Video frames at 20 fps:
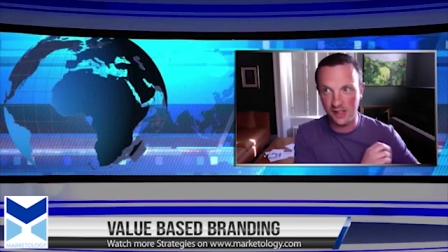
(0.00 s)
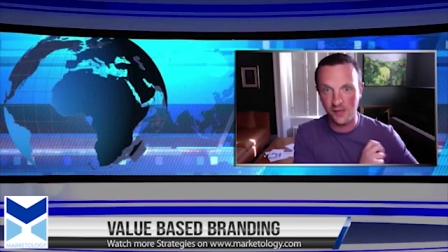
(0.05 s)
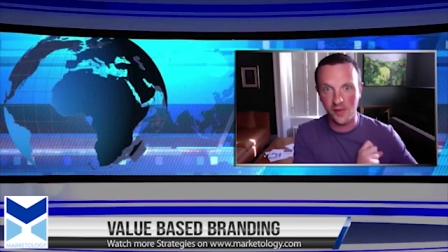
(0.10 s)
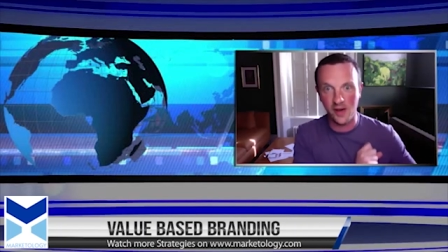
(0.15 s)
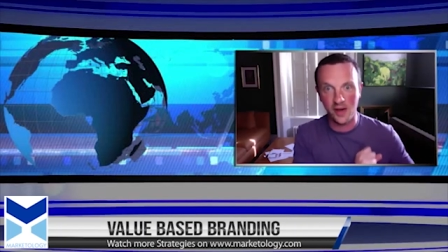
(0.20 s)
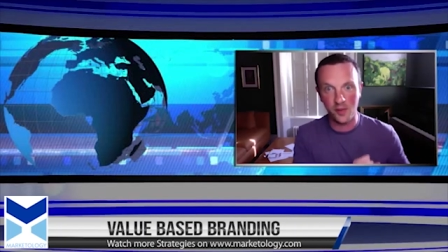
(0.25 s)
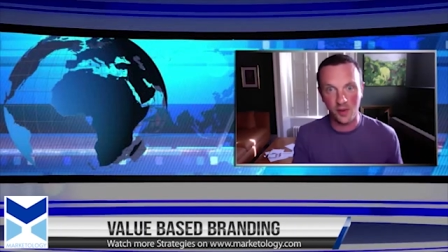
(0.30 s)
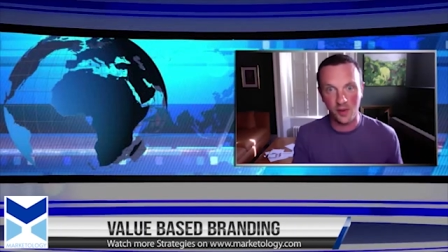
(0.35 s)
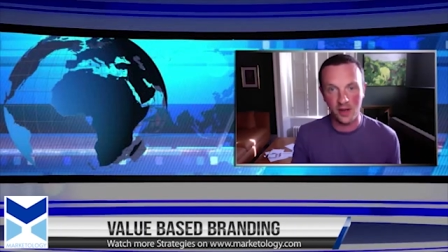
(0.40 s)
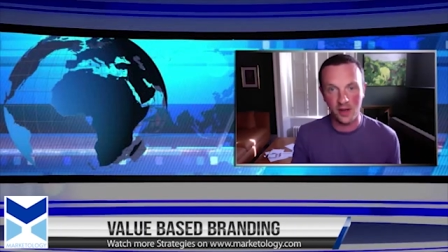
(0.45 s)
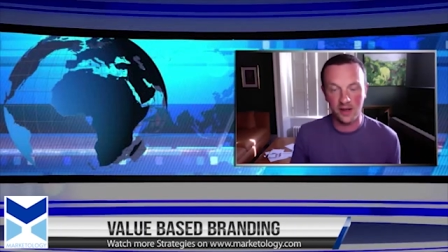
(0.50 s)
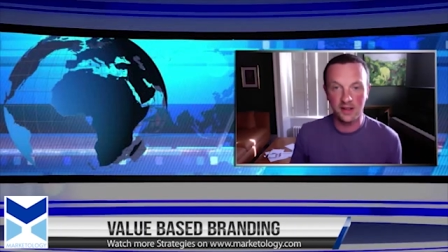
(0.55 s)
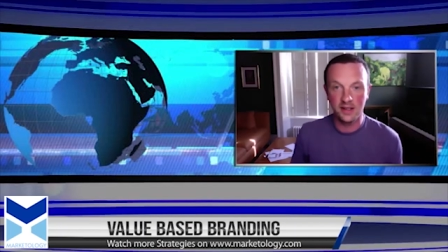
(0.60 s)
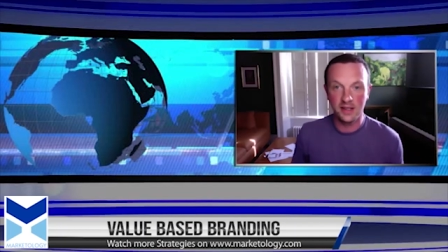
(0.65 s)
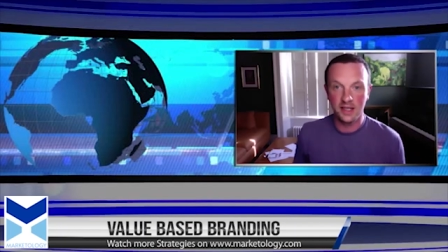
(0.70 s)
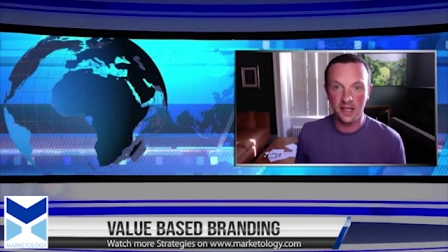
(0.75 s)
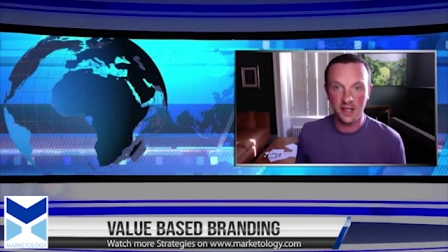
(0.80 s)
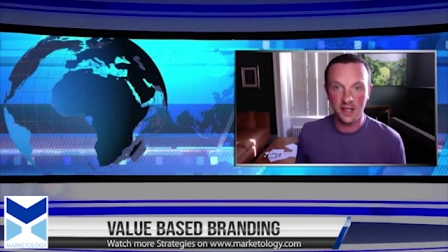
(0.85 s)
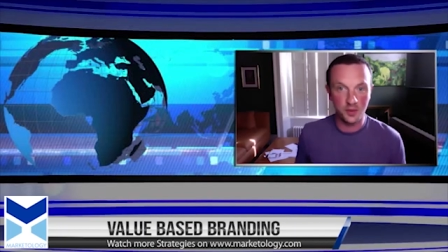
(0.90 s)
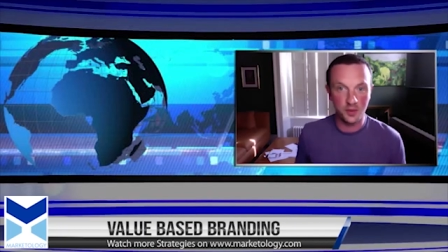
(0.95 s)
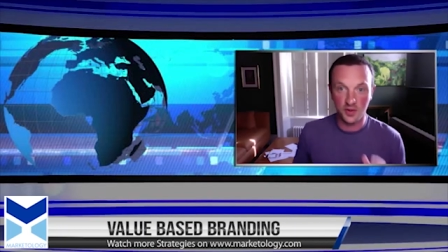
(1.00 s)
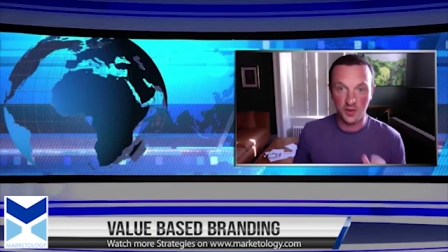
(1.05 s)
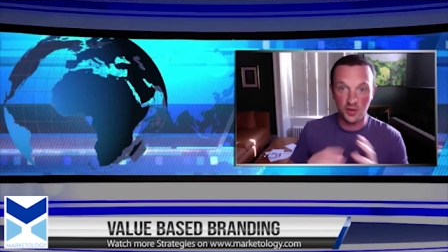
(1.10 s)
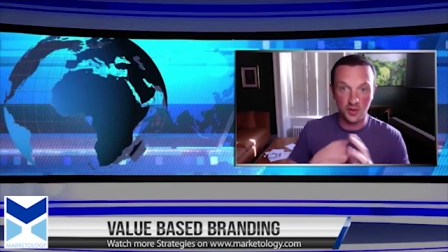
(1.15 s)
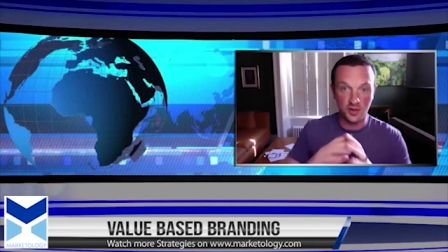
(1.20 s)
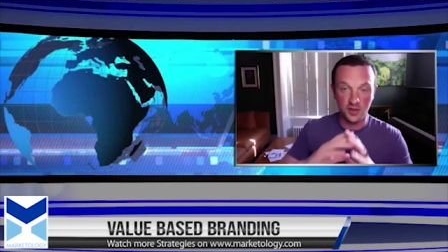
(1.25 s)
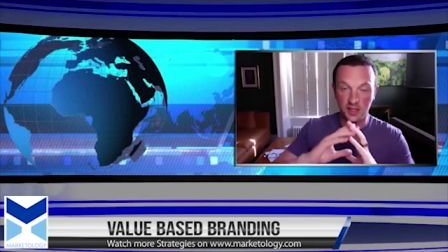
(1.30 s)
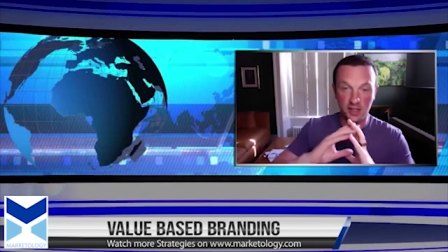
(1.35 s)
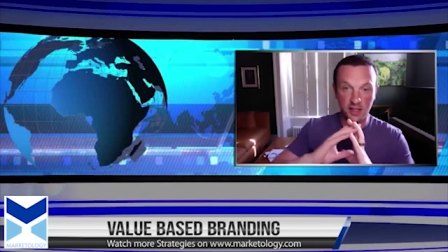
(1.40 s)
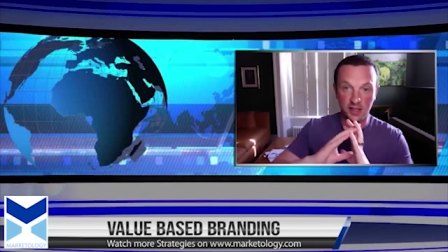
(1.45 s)
right, where it was
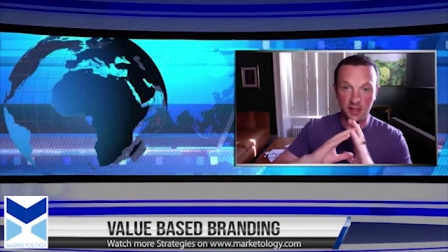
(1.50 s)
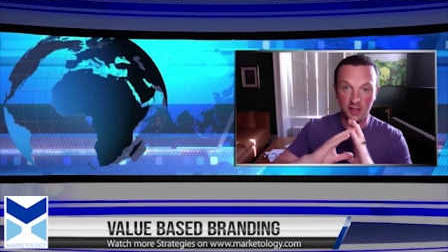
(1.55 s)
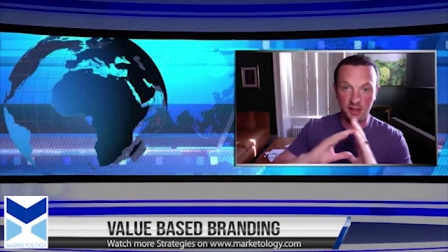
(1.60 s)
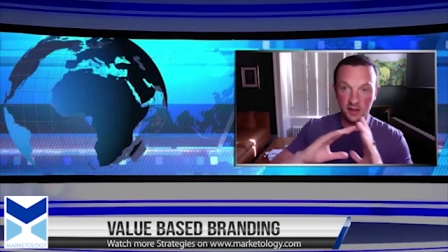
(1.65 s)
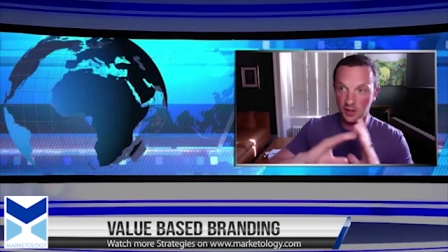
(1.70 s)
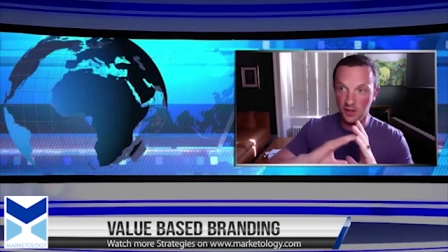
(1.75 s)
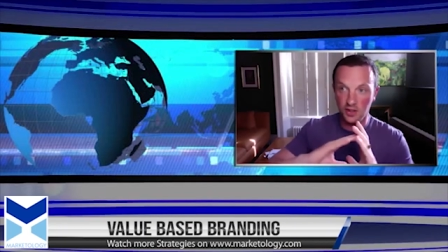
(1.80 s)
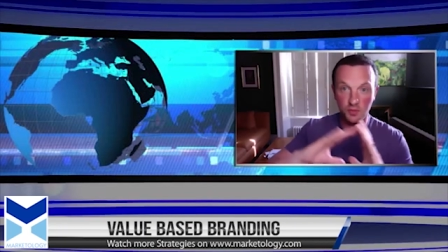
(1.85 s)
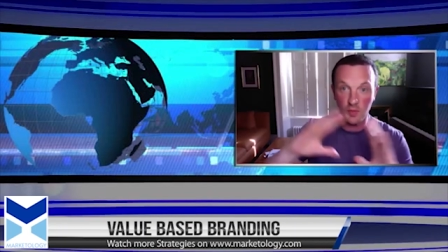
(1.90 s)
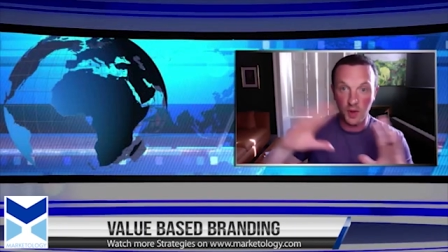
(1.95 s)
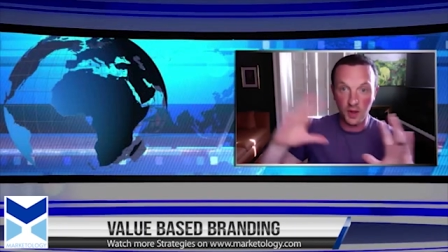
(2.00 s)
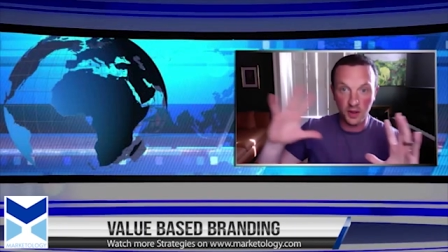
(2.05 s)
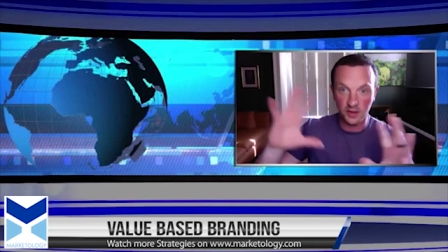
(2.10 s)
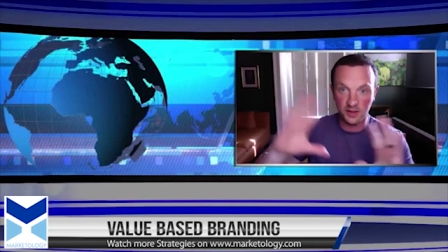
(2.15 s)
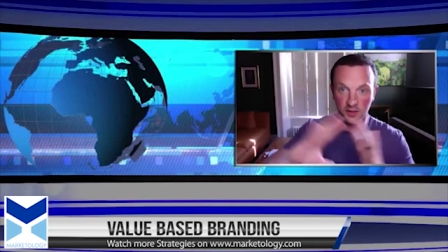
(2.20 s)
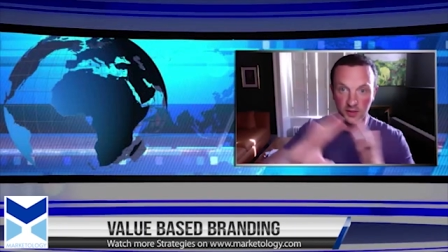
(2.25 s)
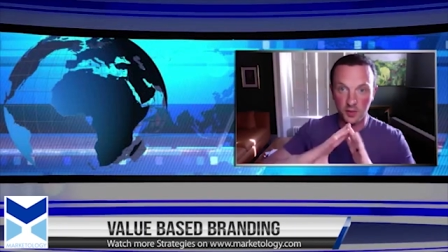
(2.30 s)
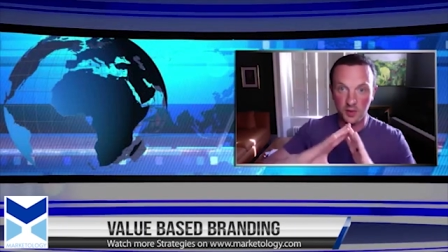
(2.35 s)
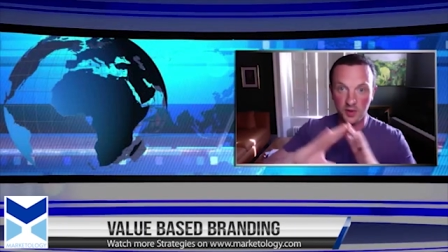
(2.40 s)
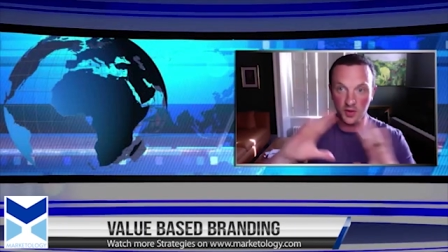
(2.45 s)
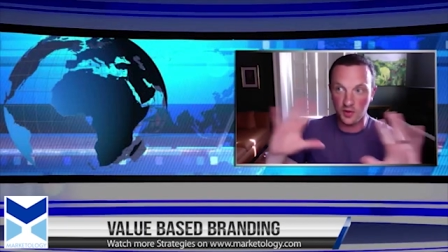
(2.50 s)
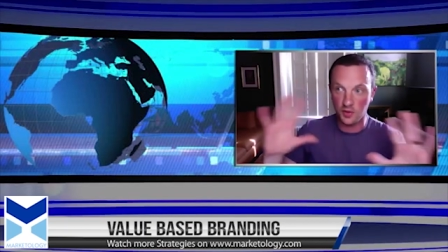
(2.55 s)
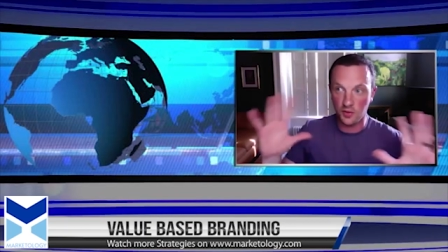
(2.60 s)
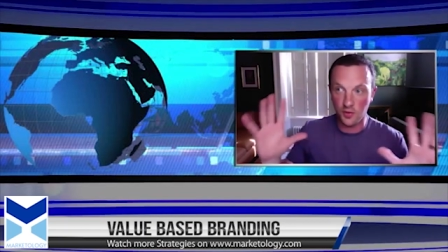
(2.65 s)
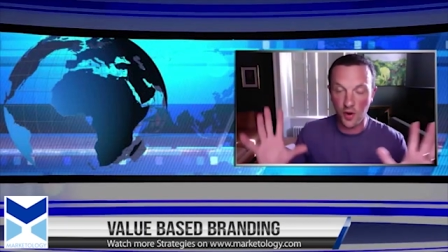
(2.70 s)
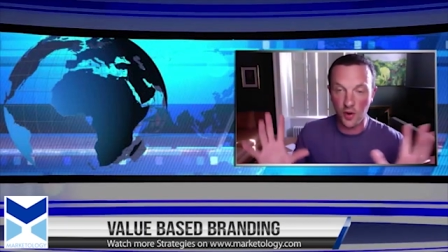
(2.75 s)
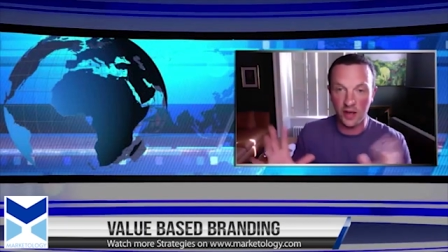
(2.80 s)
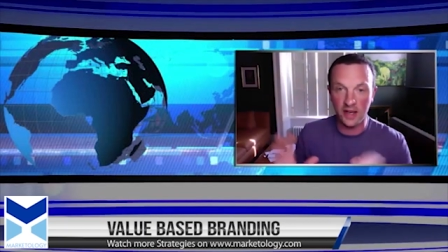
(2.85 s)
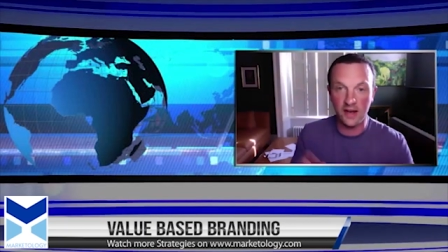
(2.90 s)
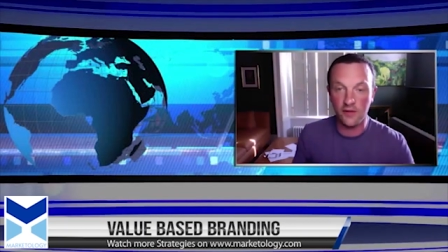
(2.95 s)
just like humongous. It was just
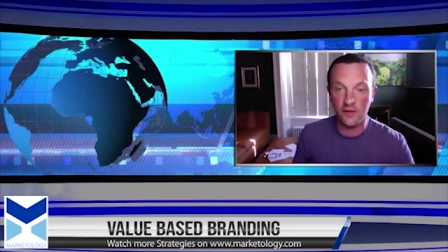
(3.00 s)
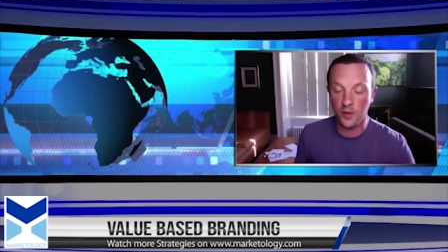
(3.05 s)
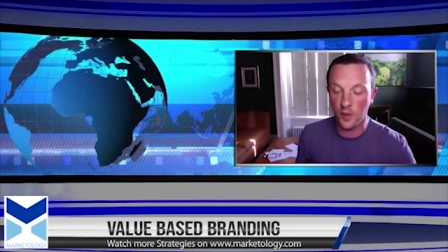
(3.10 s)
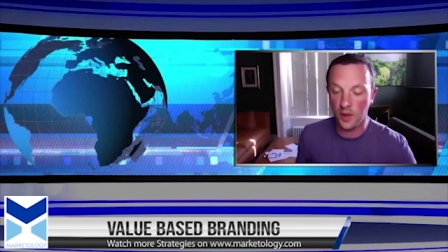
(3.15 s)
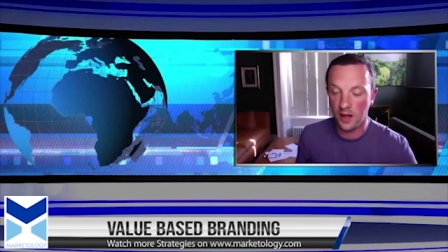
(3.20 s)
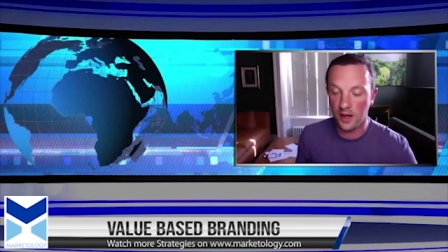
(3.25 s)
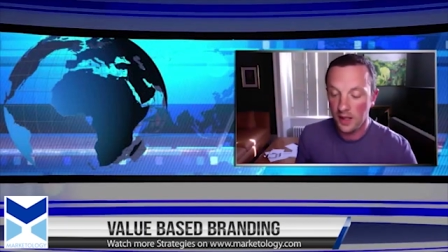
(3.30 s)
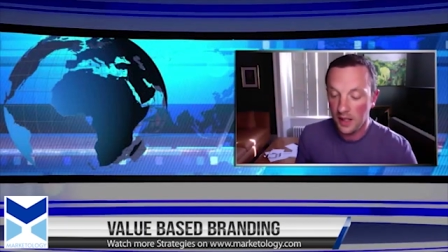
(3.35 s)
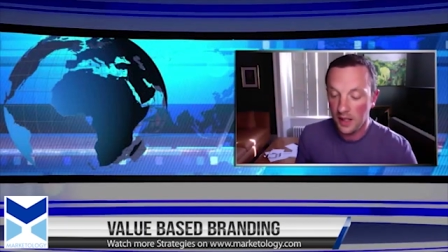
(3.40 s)
growing everywhere.